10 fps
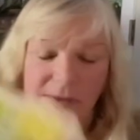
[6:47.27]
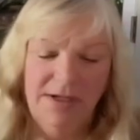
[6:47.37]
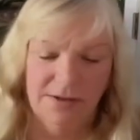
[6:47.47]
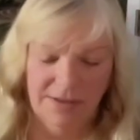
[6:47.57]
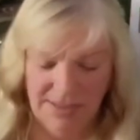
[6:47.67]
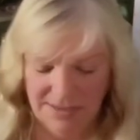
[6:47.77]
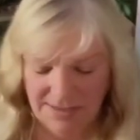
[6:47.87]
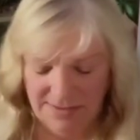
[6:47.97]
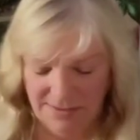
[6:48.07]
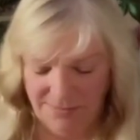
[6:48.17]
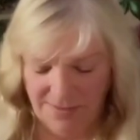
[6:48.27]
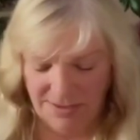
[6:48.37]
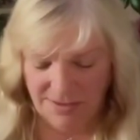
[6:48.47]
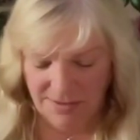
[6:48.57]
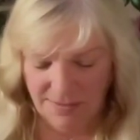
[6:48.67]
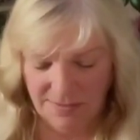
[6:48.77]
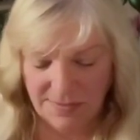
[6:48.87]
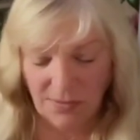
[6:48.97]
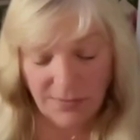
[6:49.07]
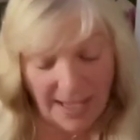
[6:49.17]
winner in this situation.
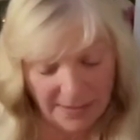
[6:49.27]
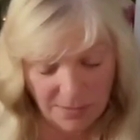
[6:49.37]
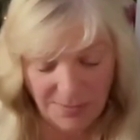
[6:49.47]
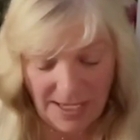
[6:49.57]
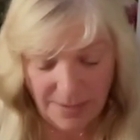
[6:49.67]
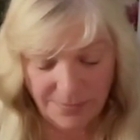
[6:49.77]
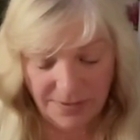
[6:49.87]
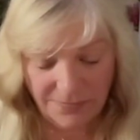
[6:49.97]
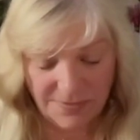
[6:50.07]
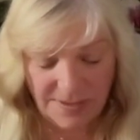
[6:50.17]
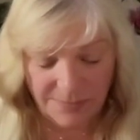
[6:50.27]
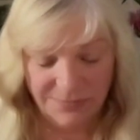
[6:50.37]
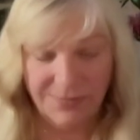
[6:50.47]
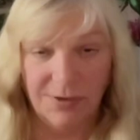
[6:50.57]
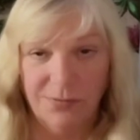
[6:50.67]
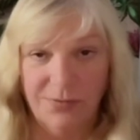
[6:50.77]
So that could be happening for some of you.